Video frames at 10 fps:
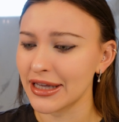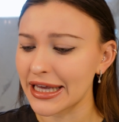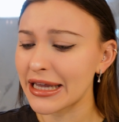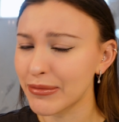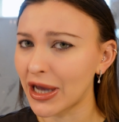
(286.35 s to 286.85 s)

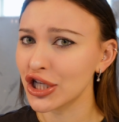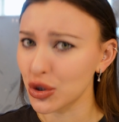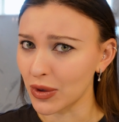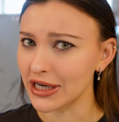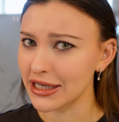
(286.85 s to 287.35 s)
in my
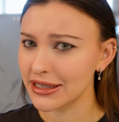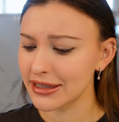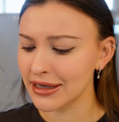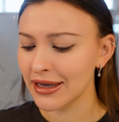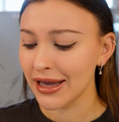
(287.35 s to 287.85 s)

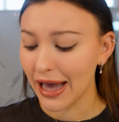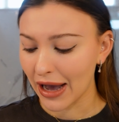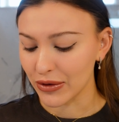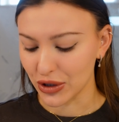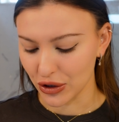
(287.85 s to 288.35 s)
20s
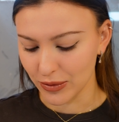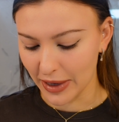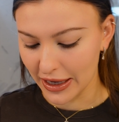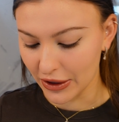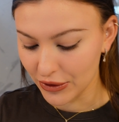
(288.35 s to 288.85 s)
how to curl my
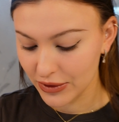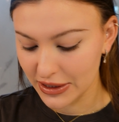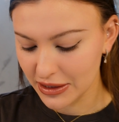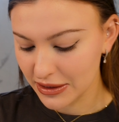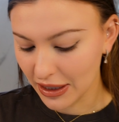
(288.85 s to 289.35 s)
hair.
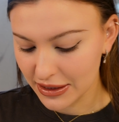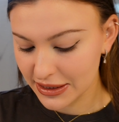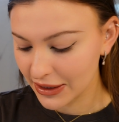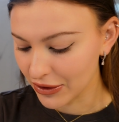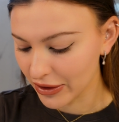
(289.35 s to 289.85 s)
This is not a
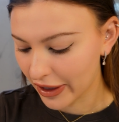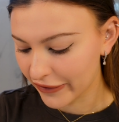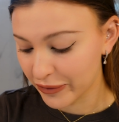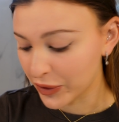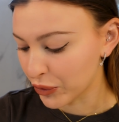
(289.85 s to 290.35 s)
skill
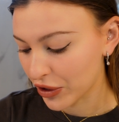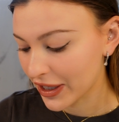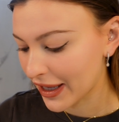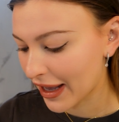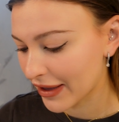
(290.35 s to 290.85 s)
I've been
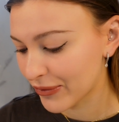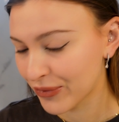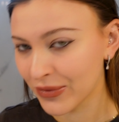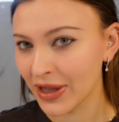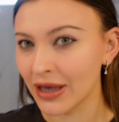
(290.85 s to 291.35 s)
working
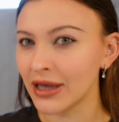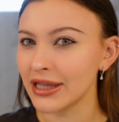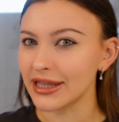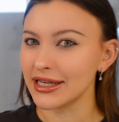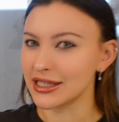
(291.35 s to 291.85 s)
at.
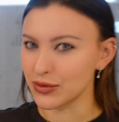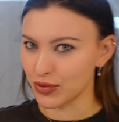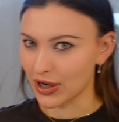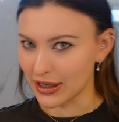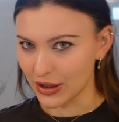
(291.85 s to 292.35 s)
This is
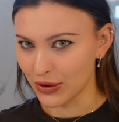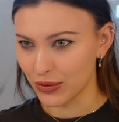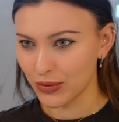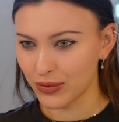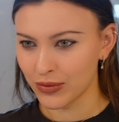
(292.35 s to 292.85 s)
brand new,
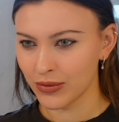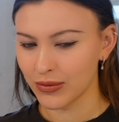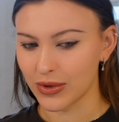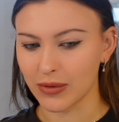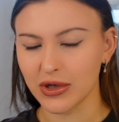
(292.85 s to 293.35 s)

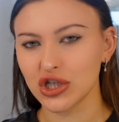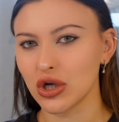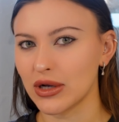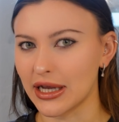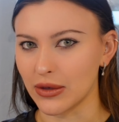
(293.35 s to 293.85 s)
but I'm gonna
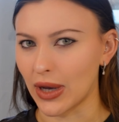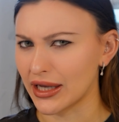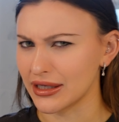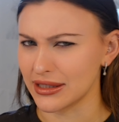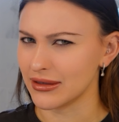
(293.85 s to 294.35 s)
show it anyway
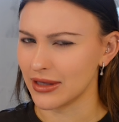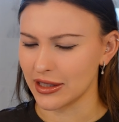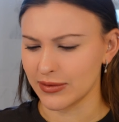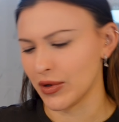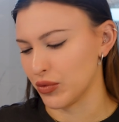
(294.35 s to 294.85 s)
because
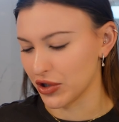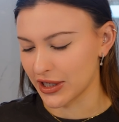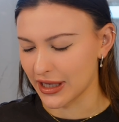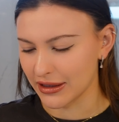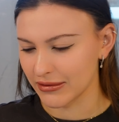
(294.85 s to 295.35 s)
it's been
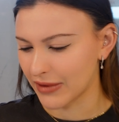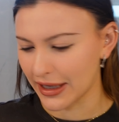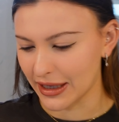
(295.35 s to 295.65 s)
working, I